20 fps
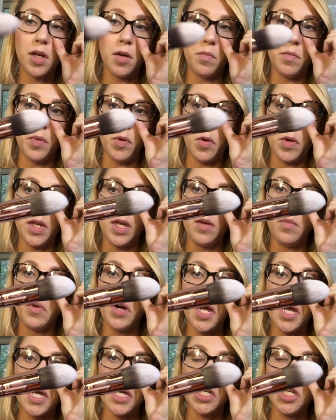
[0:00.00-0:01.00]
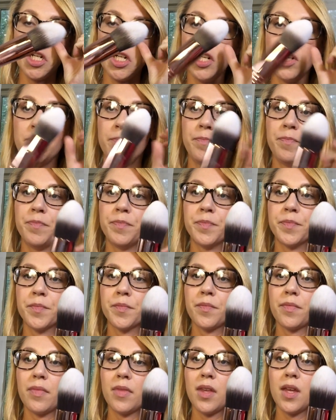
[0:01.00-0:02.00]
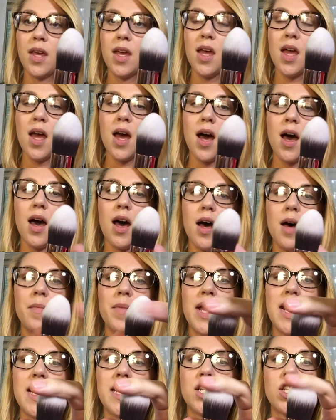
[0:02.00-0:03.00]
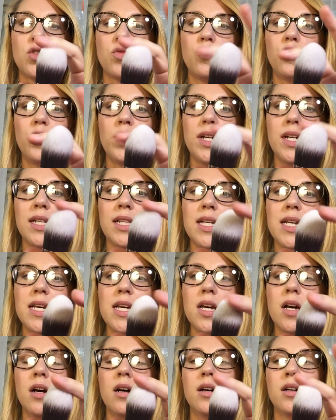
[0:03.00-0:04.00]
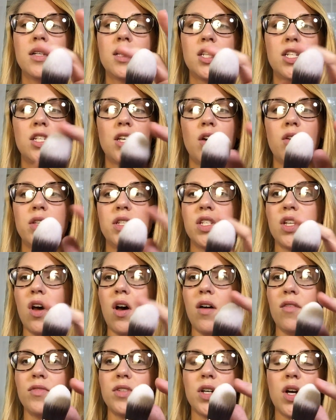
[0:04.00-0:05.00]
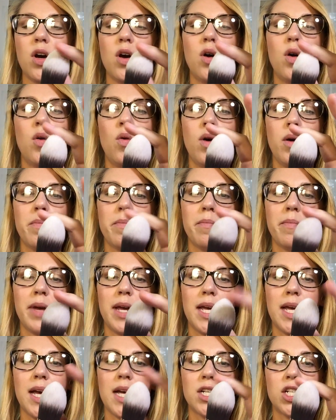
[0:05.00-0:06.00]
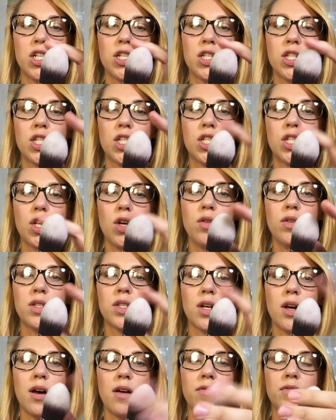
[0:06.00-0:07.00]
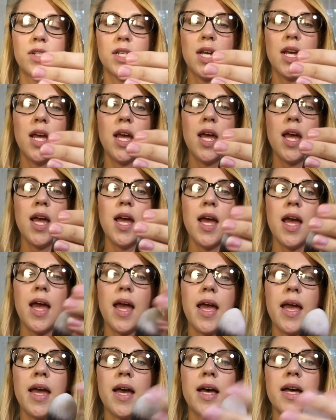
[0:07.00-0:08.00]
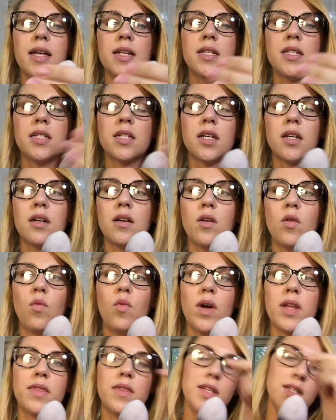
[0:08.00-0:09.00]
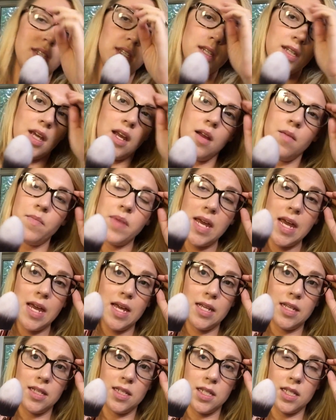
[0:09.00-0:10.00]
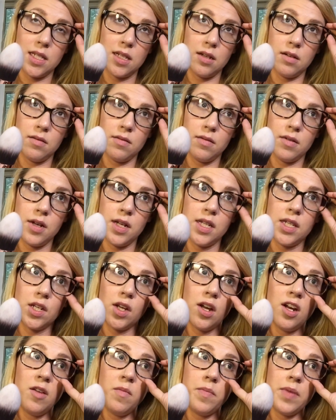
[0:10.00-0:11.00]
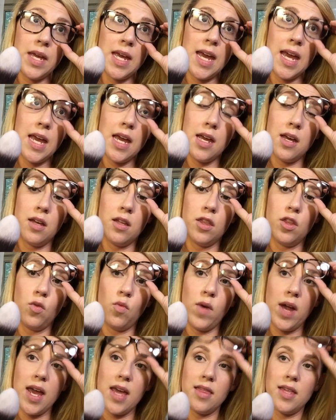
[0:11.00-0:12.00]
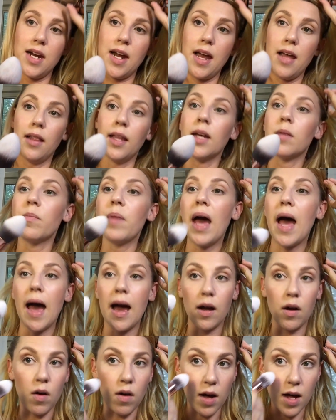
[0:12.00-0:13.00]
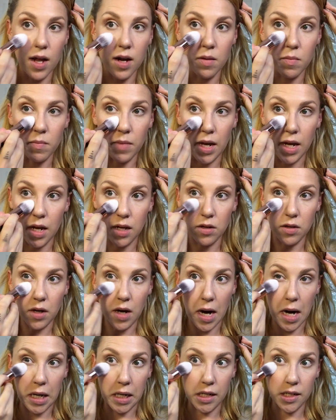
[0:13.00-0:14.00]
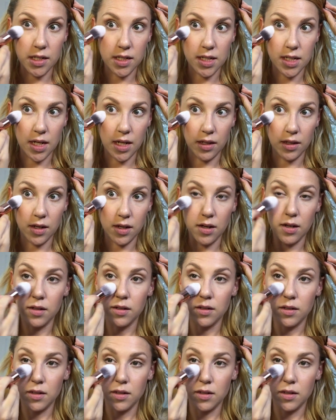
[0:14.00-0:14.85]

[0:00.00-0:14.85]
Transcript: kabuki brush. And it's really so soft. Oh my gosh, it's so soft. And what this is going to be is, it's going to be the way that I like pack on my under eye concealer.